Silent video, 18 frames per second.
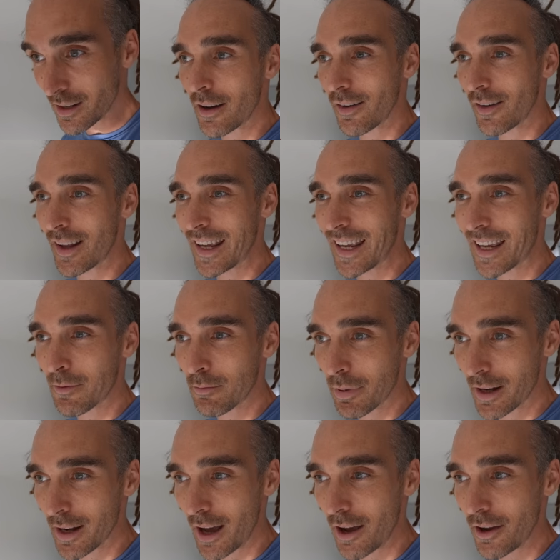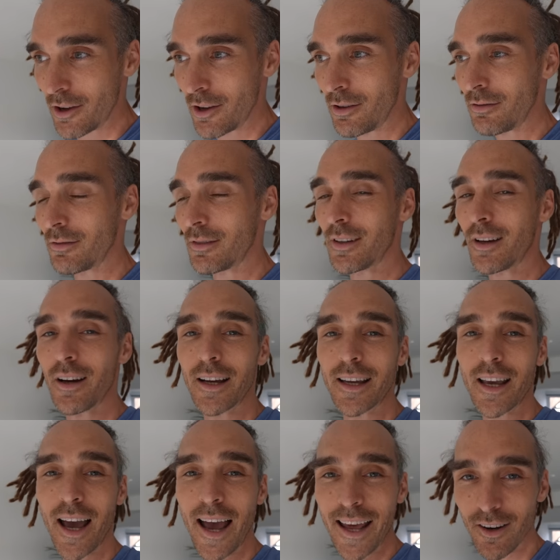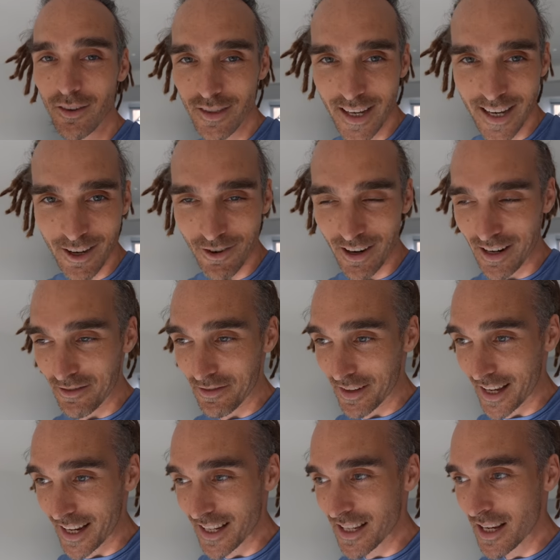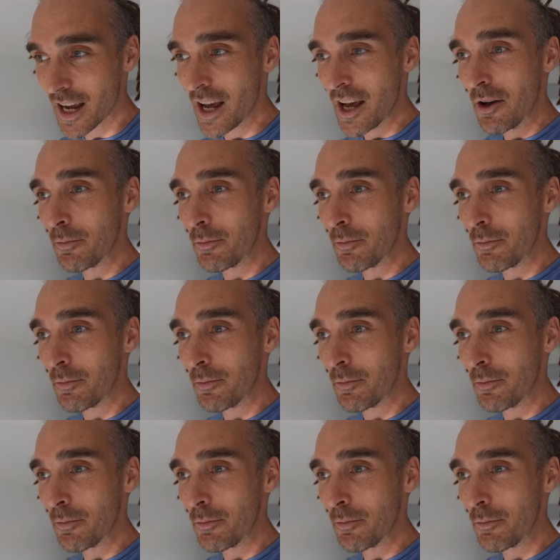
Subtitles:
I'll link him below I cannot take credit for this,